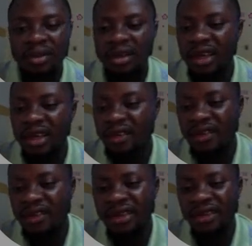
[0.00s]

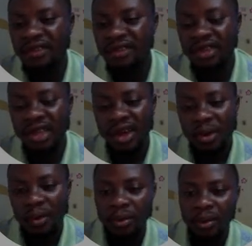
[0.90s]
80 days.
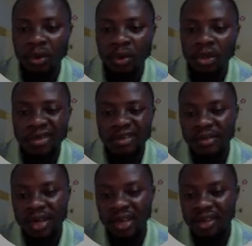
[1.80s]
Now just
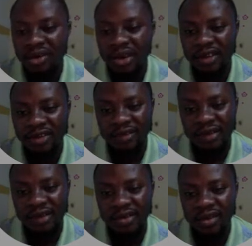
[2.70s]
leave it at
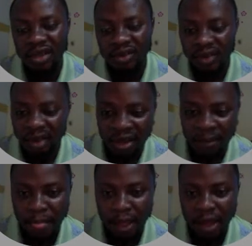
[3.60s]
365 days, which is a year.
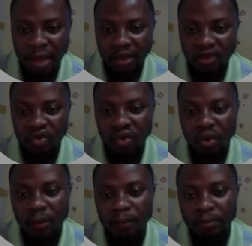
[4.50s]

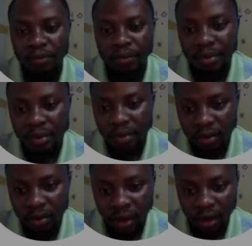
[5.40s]
So
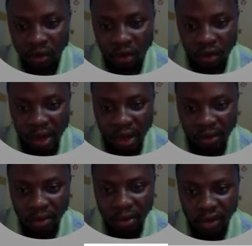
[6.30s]
you come
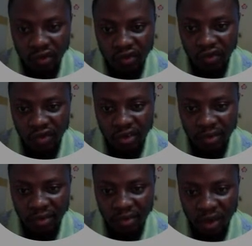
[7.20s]
down, you just leave this one